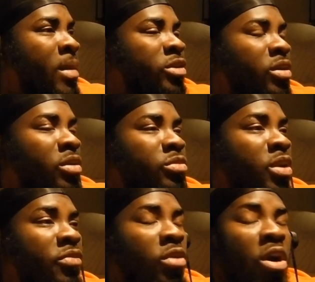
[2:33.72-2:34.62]
So
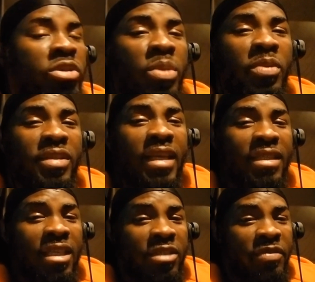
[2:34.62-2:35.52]
twenty-four hundred plus
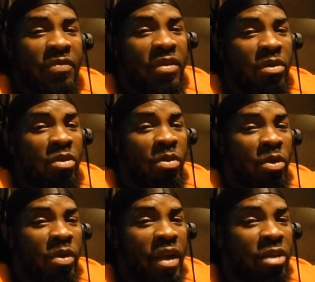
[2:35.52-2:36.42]
that six fifty, you know,
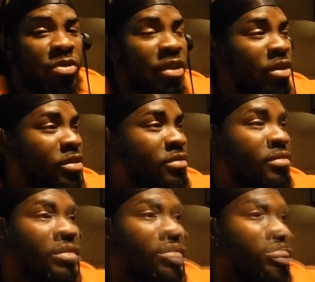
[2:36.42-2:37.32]
we're looking at three
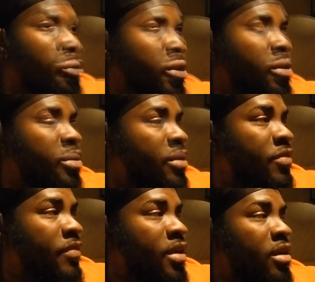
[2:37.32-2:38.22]
thousand
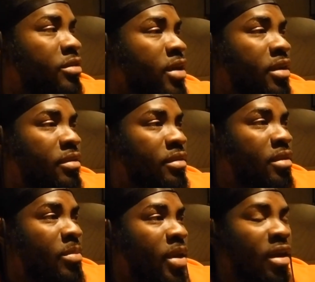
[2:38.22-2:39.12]
fifty dollars, right?
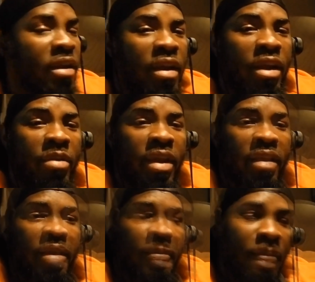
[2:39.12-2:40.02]
Oh my God, I got it right,
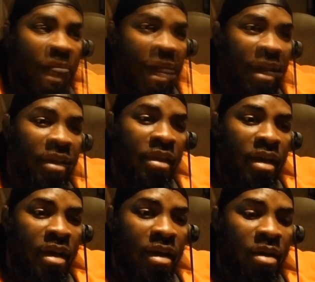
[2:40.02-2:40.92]
yeah. I
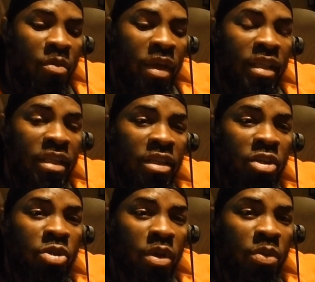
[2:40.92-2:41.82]
uh, wait until
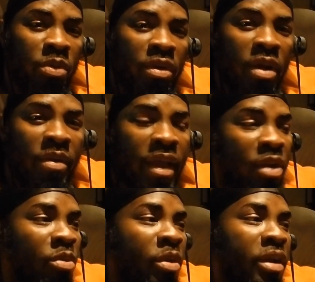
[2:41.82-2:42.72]
the truck cool down. I
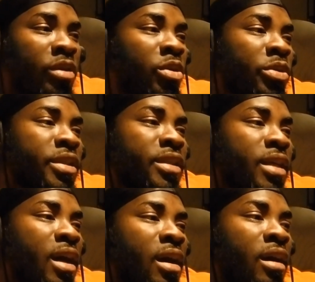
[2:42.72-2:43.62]
look where the
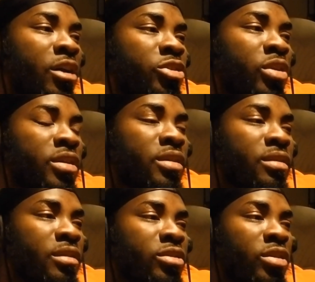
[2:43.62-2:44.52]
closest uh, truck,
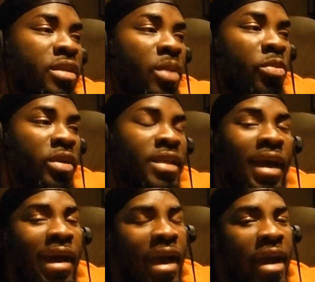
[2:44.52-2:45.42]
truck stop was.
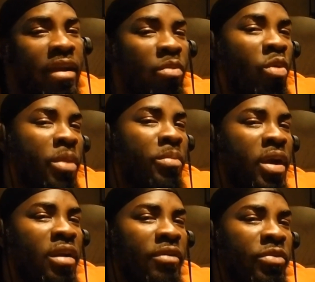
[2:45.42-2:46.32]
I, I had a one
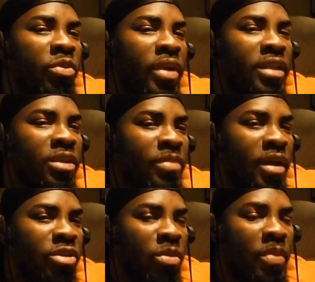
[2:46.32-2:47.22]
bottle of coolant in
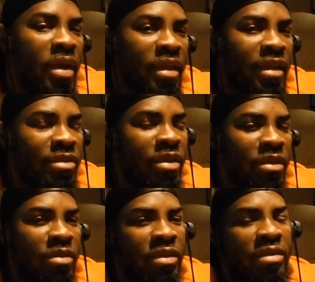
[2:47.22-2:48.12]
my truck pocket. That's
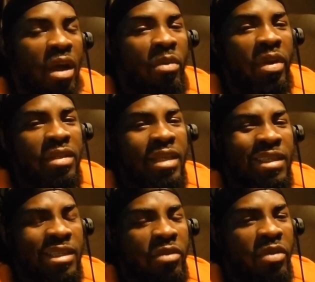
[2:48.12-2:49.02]
why it's always
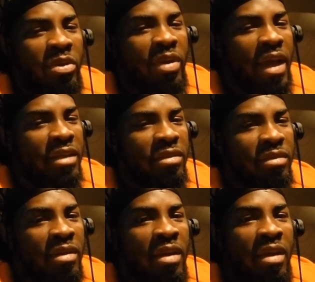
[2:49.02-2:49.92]
necessary for you guys
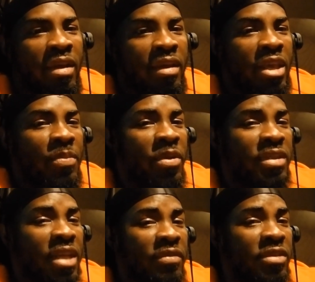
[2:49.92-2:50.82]
to keep
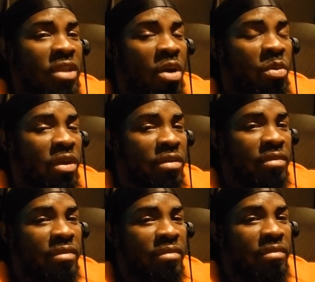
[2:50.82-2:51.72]
yourself stocked with
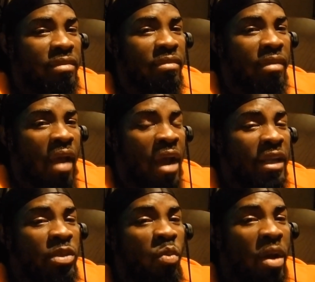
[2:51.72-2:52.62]
at
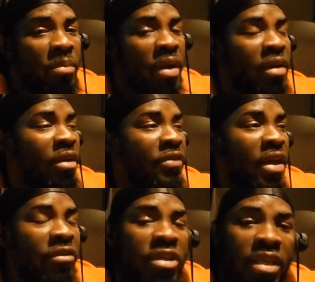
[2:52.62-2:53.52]
least one bottle of
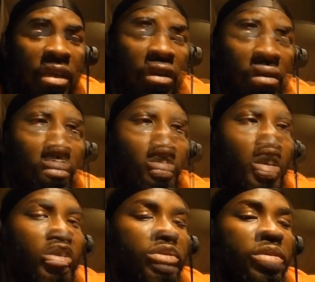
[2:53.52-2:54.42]
everything, you know.
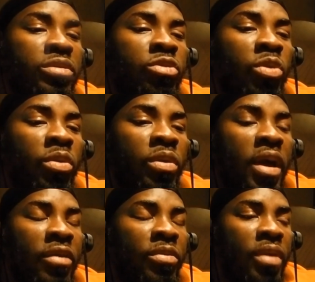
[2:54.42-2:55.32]
I throw
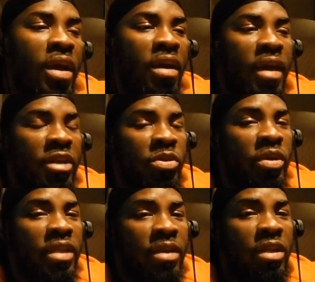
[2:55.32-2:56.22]
I, I, I throw
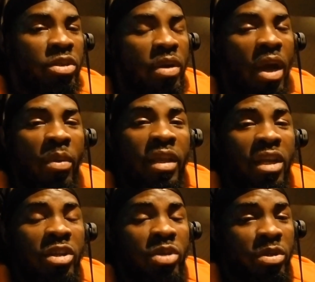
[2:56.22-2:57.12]
it in the truck. I wait
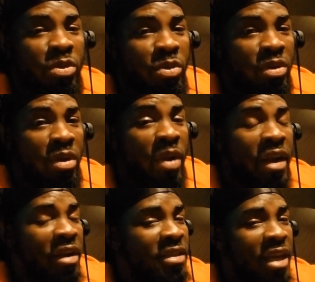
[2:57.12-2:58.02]
on the truck to cool down right
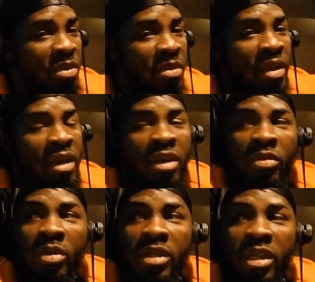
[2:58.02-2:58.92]
there on the side of the road.
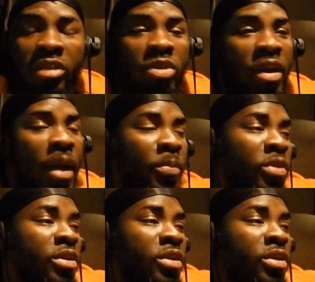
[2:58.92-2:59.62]
Throw it in the truck.